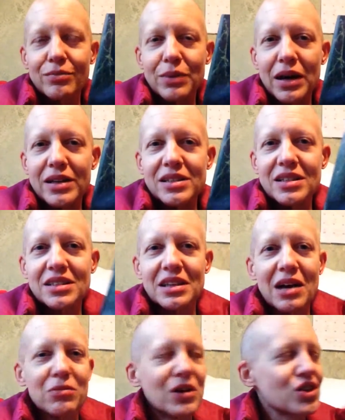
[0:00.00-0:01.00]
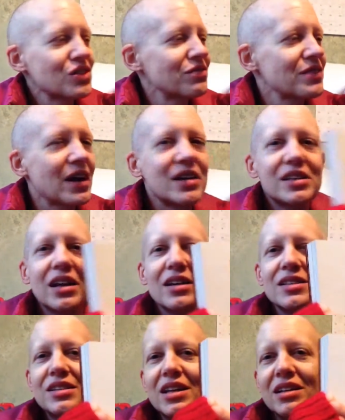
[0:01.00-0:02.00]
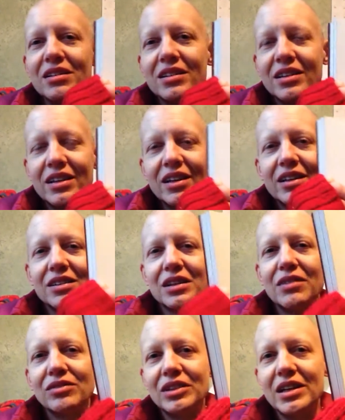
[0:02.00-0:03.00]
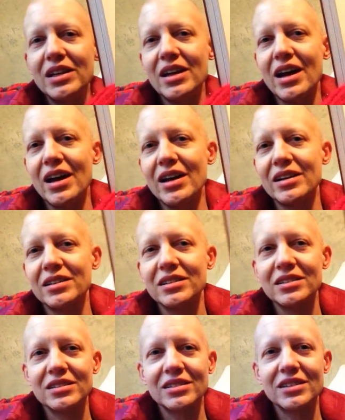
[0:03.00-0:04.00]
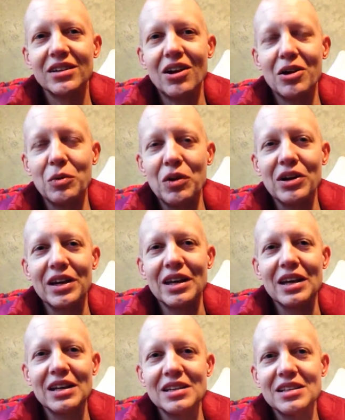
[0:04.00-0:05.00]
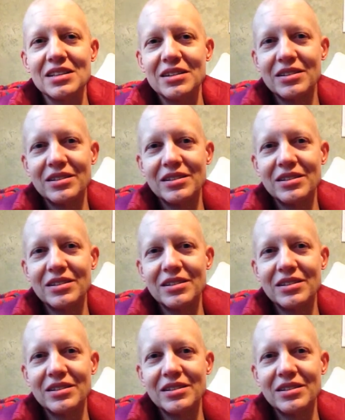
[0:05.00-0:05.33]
but it's got Russian fairy tales and then lovely artwork in it.